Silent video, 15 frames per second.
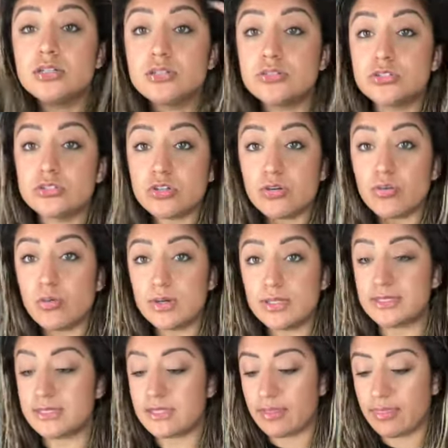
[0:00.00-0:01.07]
So
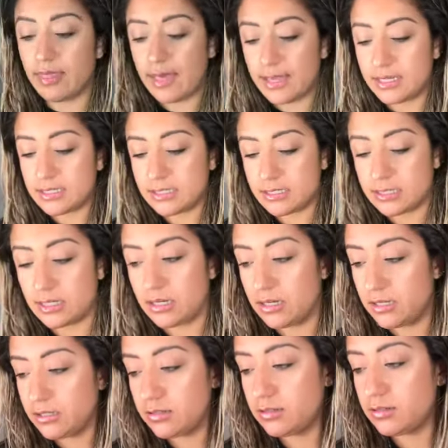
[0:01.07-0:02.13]
once that is
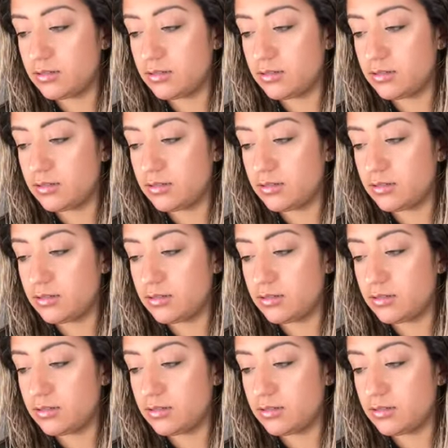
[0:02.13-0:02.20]
done,